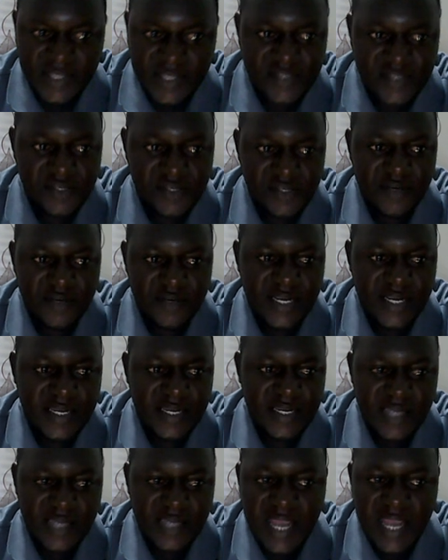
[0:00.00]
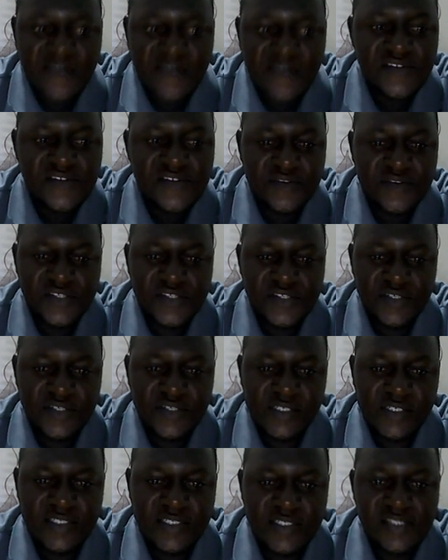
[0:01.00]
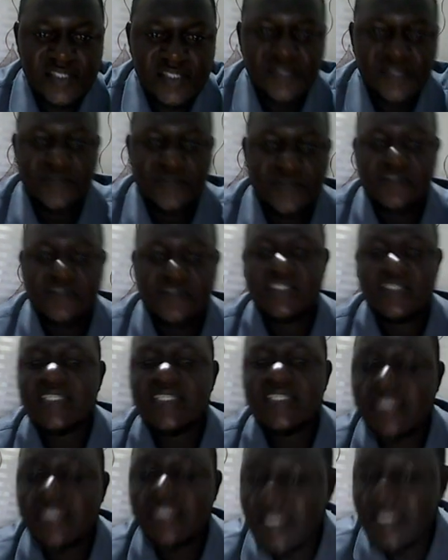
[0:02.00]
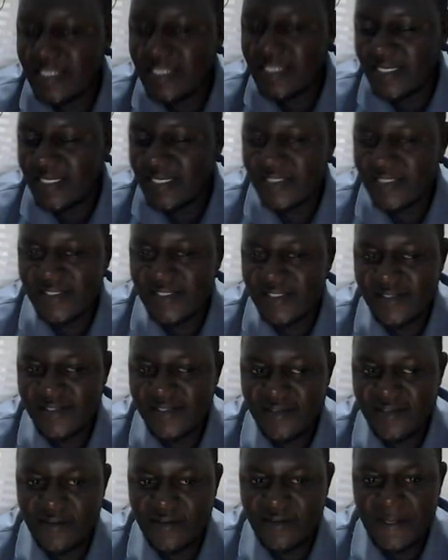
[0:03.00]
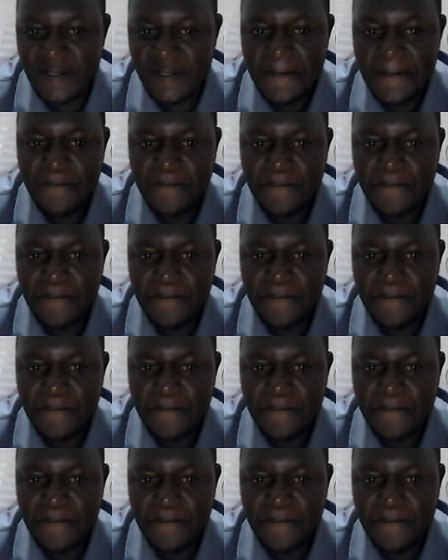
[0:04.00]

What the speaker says: So you can have solutions to these dangers. Okay.